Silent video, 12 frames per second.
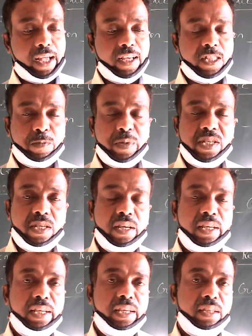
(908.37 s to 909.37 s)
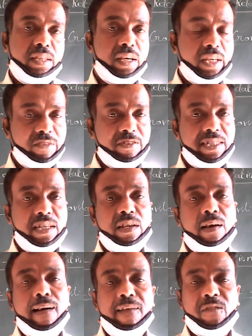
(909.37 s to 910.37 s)
especially the division
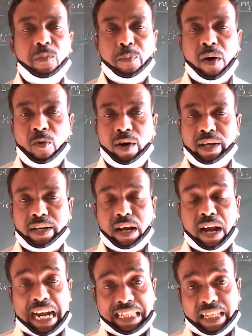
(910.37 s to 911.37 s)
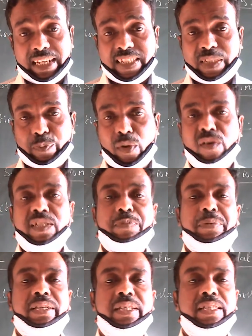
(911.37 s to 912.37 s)
of power and the
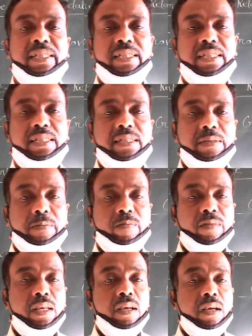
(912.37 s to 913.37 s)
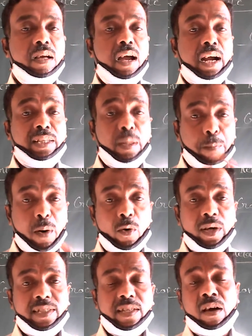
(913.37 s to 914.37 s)
responsibilities and the
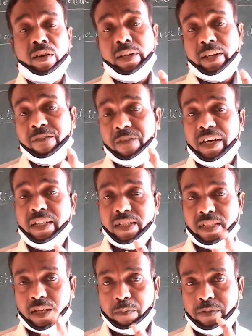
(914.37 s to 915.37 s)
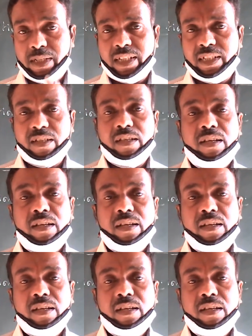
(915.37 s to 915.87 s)
powers on different subject.